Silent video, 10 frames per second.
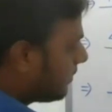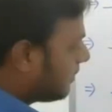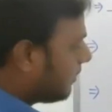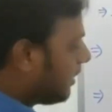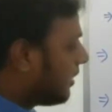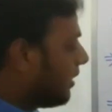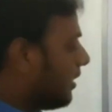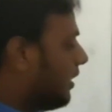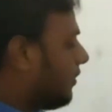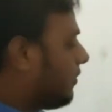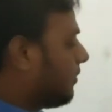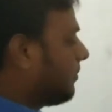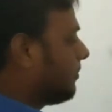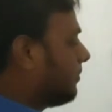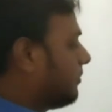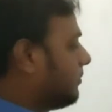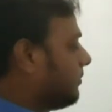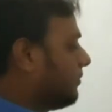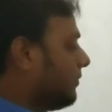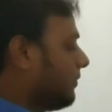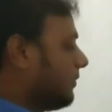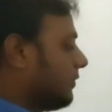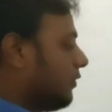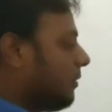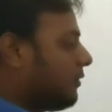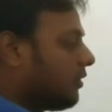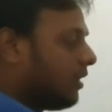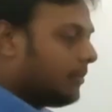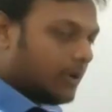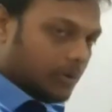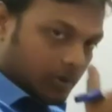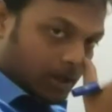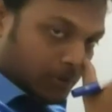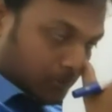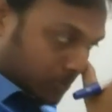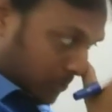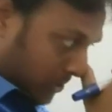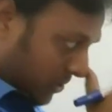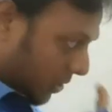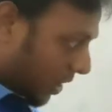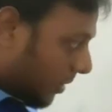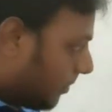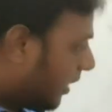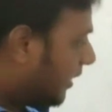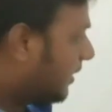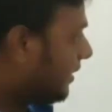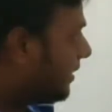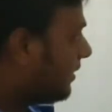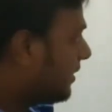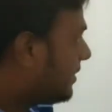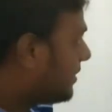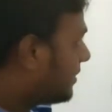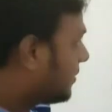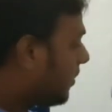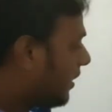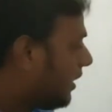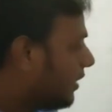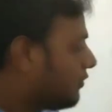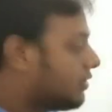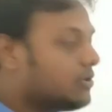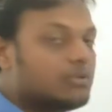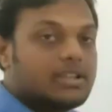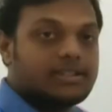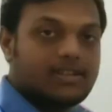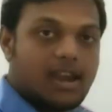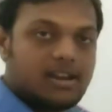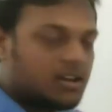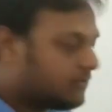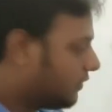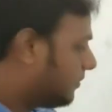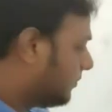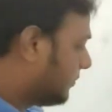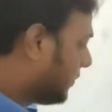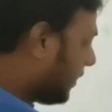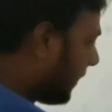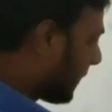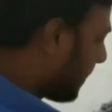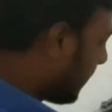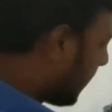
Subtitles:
Okay, now we are going to convert this quadratic equation into the standard form. Okay,